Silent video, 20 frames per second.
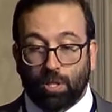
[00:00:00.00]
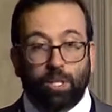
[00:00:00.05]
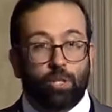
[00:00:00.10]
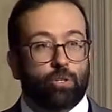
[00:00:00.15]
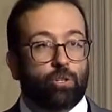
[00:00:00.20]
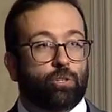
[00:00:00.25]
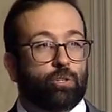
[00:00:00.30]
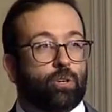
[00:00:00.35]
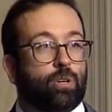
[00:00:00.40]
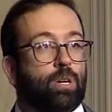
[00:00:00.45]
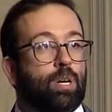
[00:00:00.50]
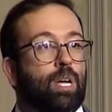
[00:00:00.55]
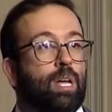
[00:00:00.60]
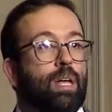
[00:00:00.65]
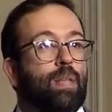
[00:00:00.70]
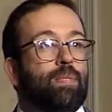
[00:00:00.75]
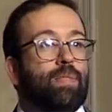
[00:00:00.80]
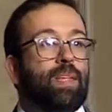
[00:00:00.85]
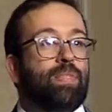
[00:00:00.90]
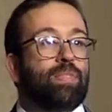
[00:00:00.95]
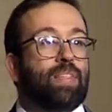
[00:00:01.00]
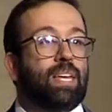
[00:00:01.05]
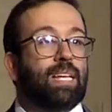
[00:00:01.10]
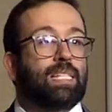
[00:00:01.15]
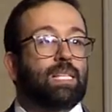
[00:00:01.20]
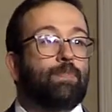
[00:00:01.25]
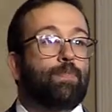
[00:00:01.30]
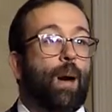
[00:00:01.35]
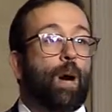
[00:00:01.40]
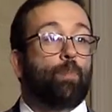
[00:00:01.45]
literature that
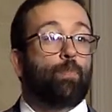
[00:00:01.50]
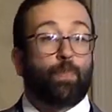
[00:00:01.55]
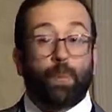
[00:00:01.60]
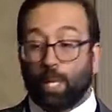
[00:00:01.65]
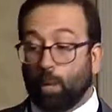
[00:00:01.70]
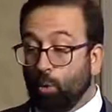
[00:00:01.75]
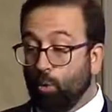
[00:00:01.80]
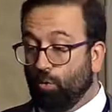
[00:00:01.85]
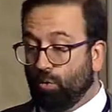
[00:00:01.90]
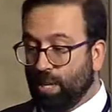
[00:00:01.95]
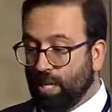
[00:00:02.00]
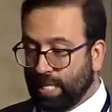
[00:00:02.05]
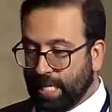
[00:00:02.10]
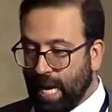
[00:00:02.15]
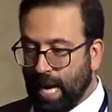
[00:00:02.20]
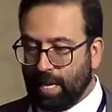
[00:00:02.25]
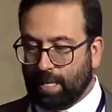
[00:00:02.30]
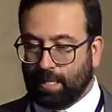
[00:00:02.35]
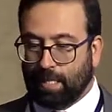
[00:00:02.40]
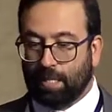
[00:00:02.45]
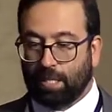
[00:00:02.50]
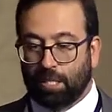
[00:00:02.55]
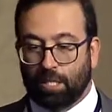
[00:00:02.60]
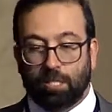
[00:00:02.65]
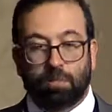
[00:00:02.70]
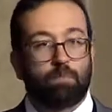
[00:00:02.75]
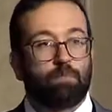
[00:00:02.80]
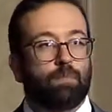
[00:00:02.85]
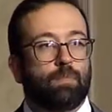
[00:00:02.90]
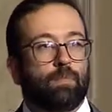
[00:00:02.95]
thinks about Pigouvian taxes.